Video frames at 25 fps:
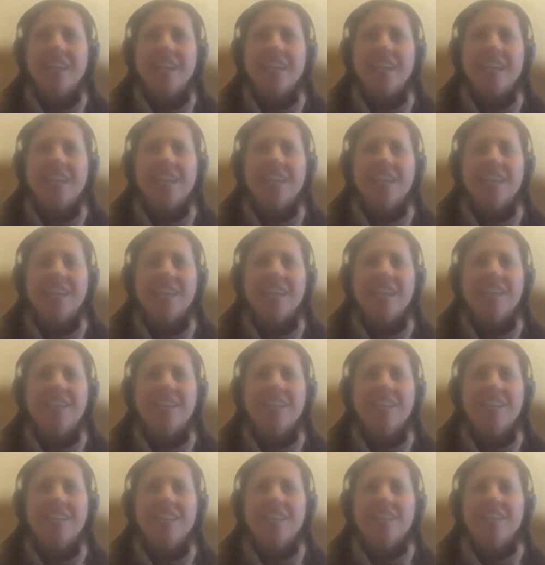that
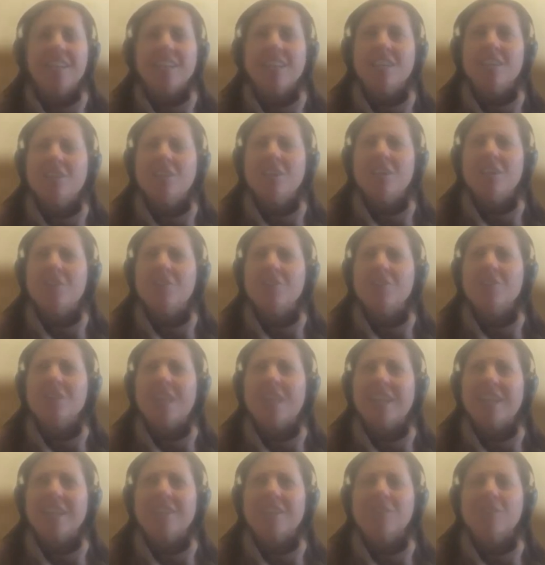he,
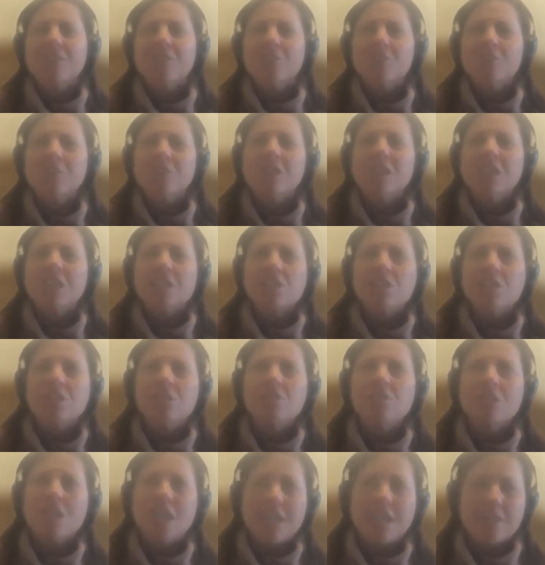like,
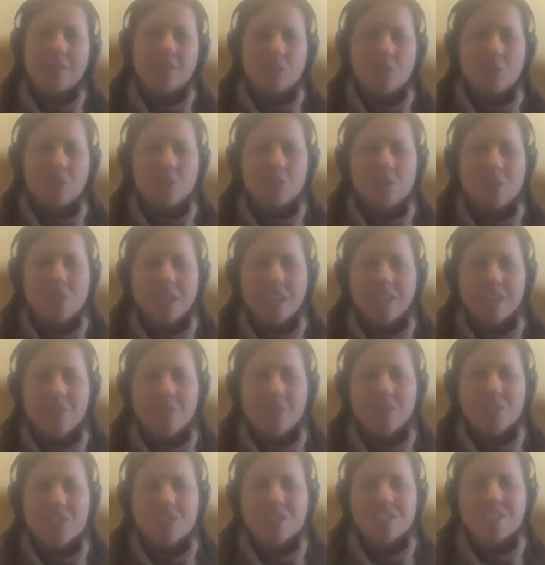excuse kind of the crude
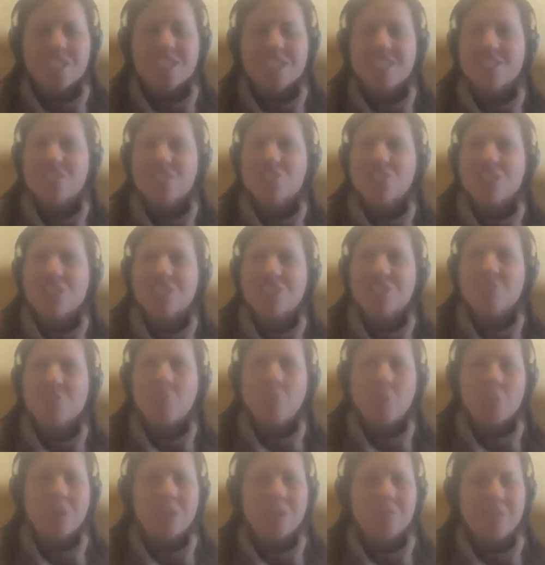language. This is
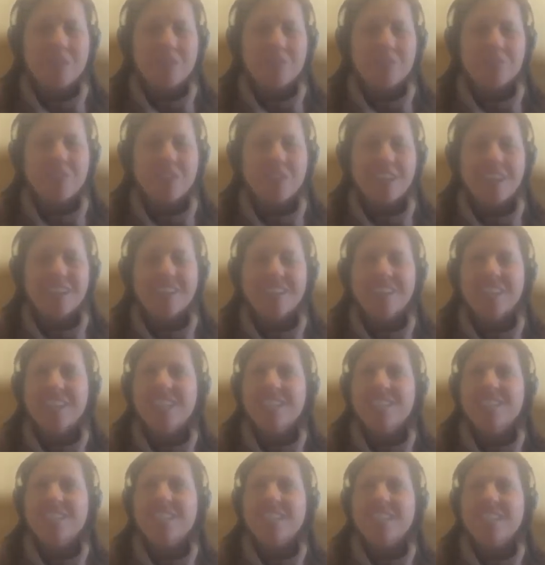just quoting my friend.
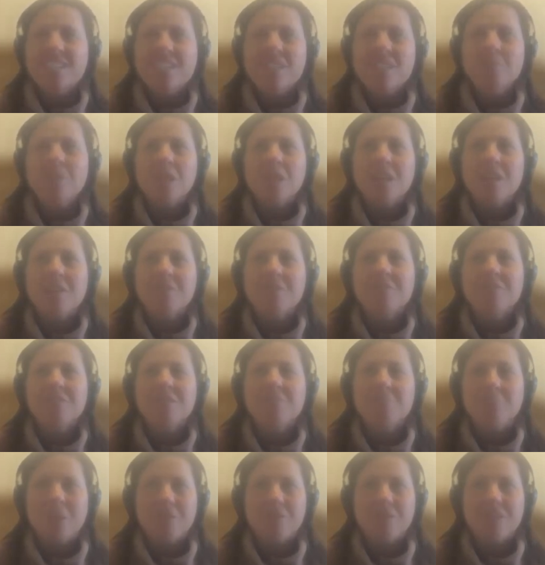He's like,
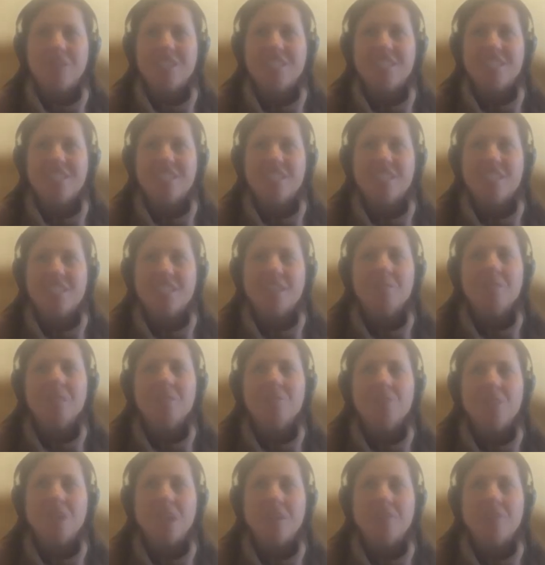sometimes my friend said that
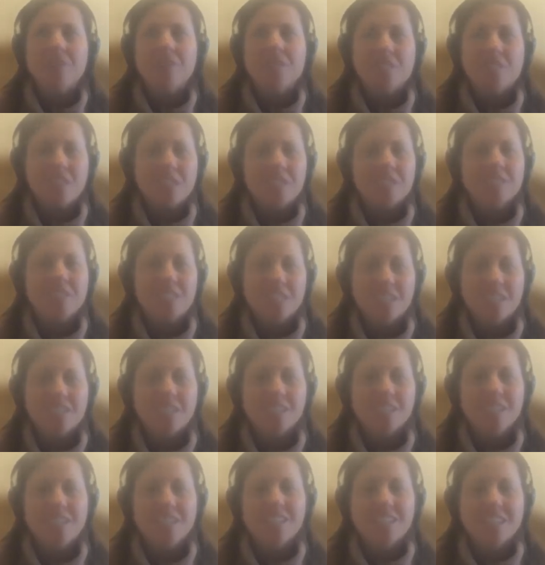sometimes you have to suck
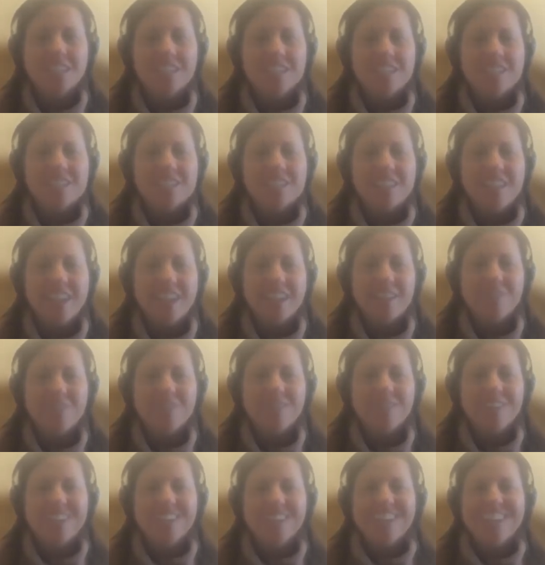dick in this life.